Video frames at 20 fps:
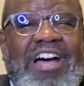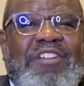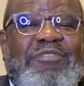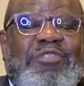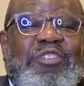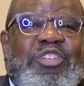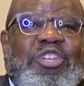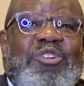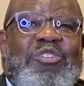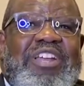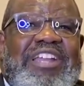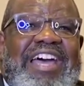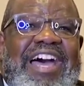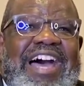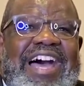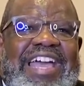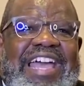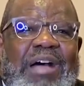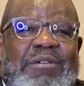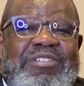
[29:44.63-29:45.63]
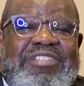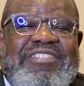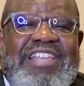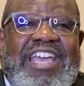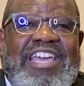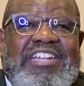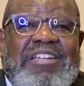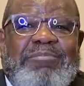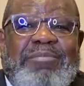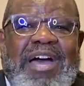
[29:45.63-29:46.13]
for you and I. I was
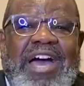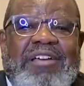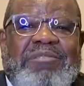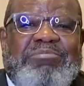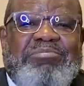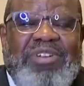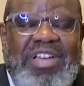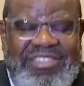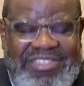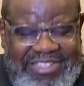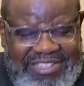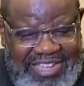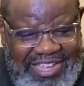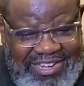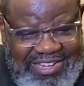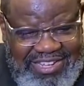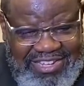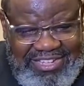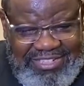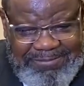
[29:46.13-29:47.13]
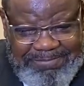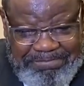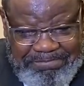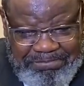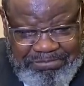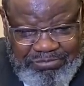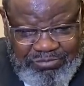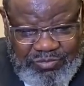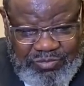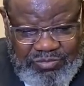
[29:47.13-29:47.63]
thinking about Brother Gideon
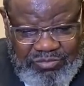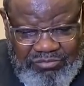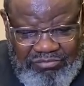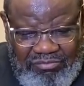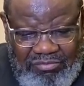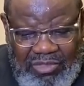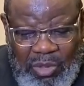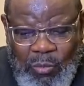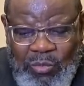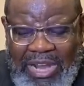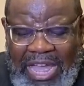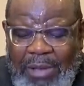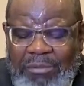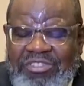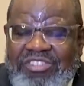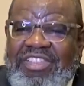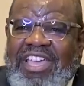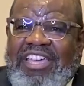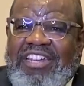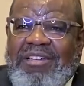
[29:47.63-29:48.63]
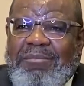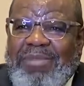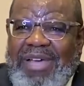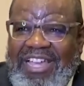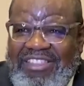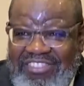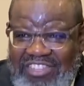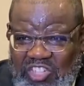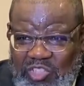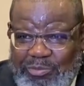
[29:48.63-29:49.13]
when I was thinking
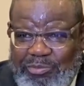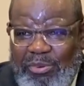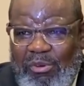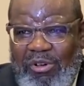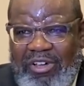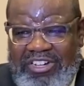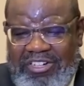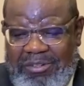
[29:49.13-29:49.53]
about this point